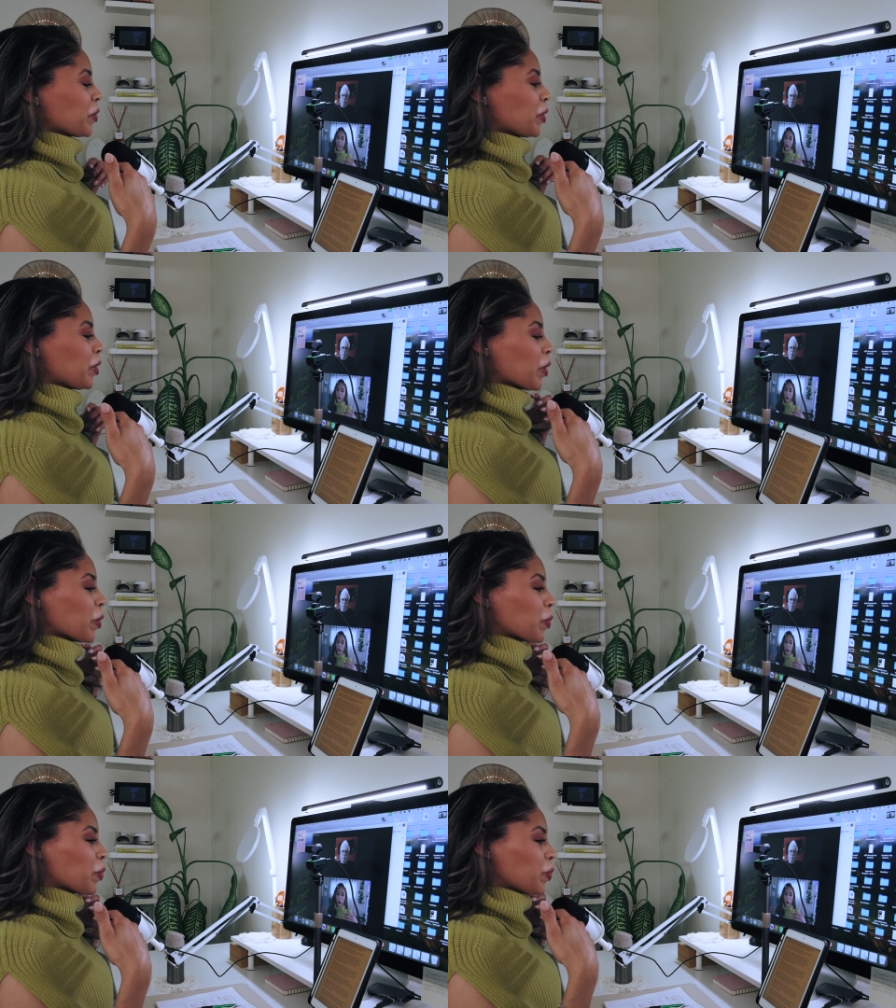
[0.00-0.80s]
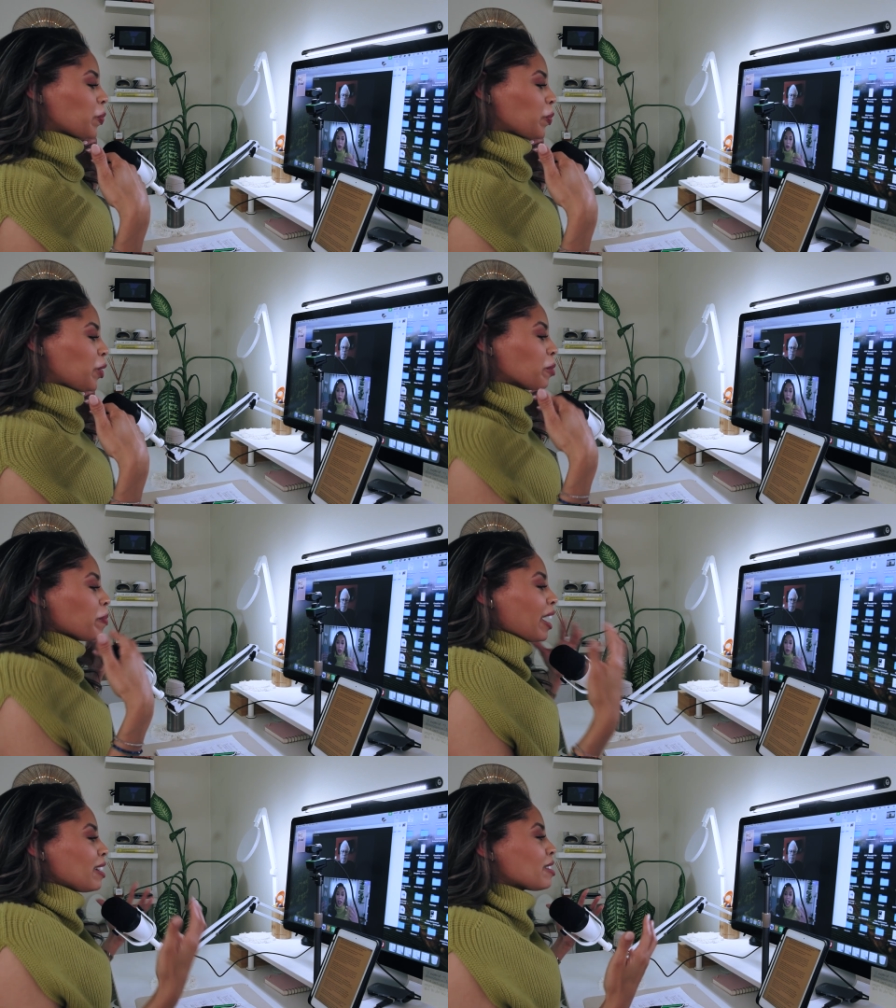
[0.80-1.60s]
you know, your
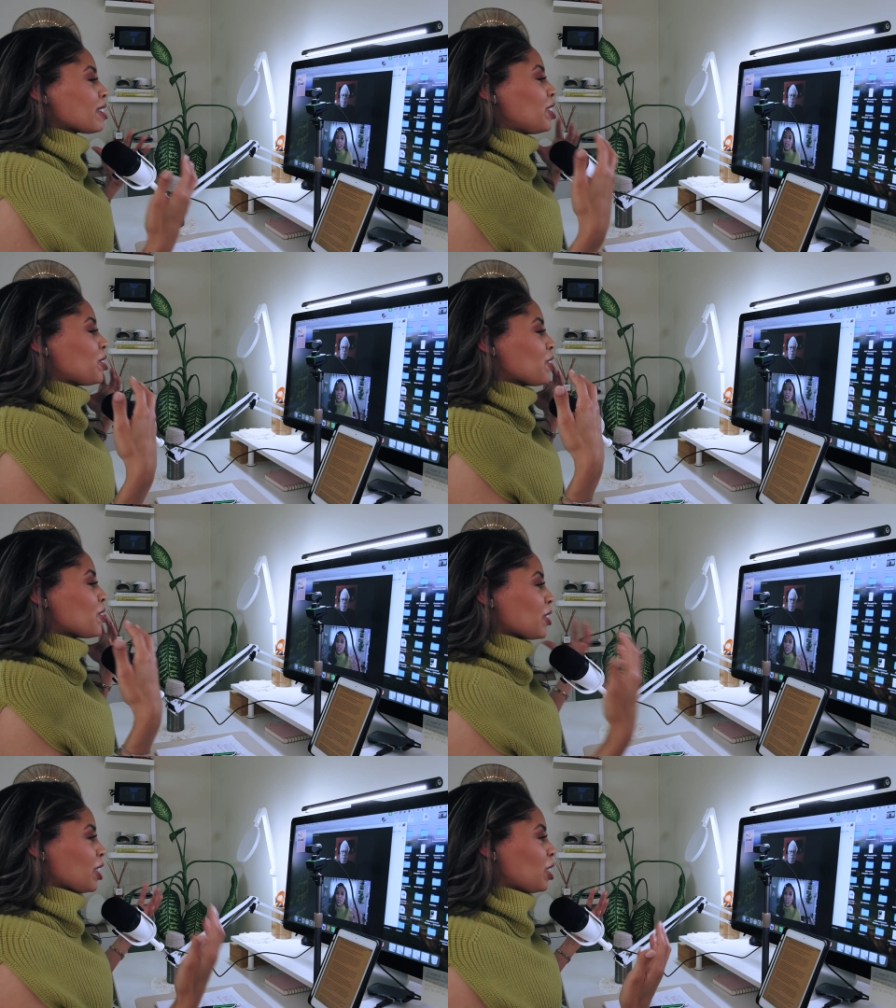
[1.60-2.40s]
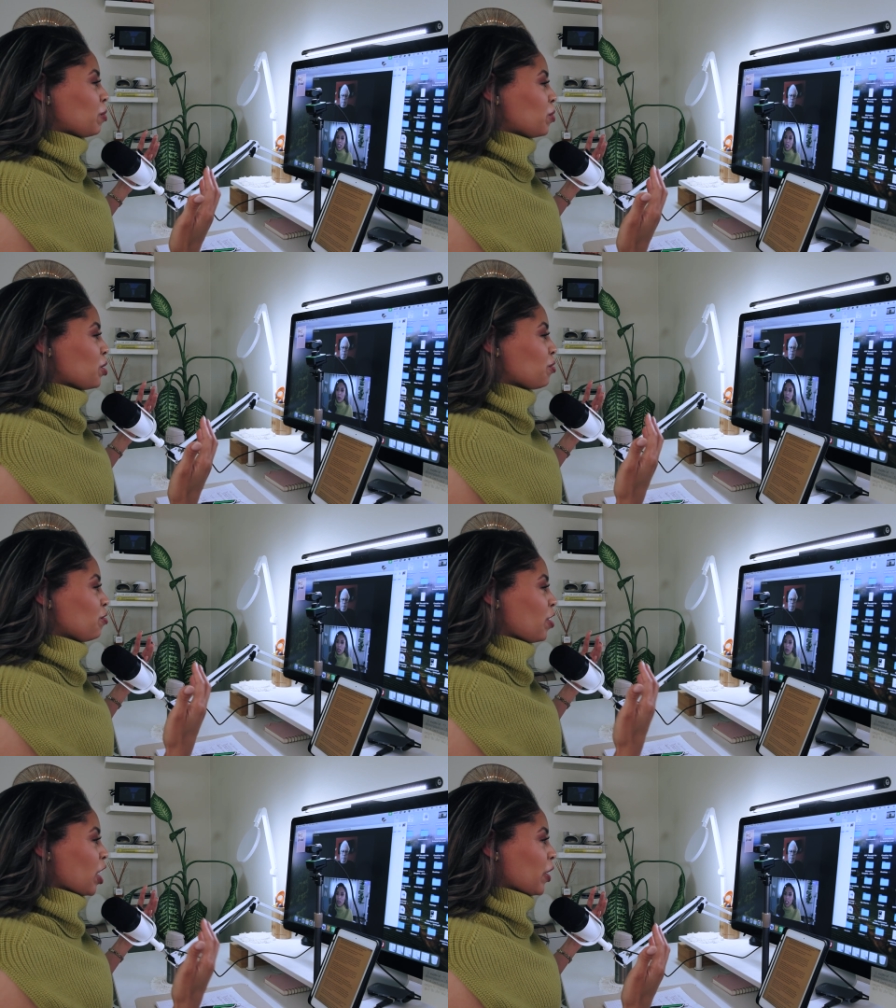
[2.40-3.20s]
mindset just seemed
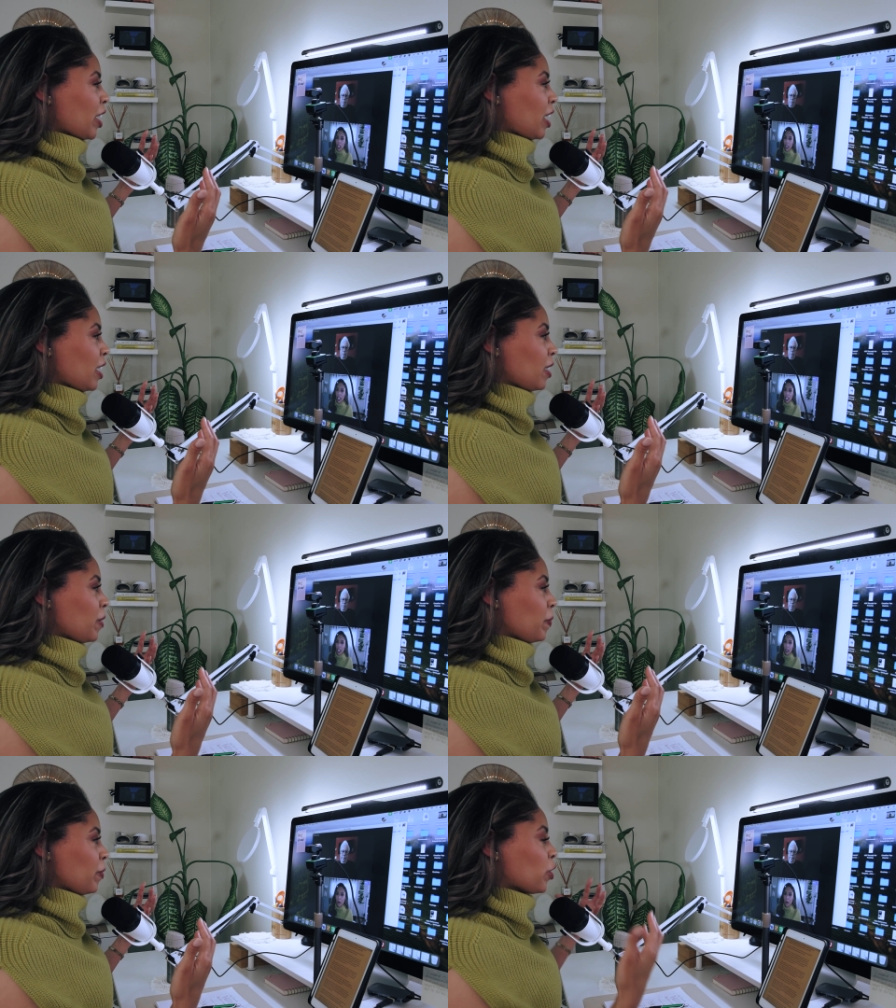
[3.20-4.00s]
very,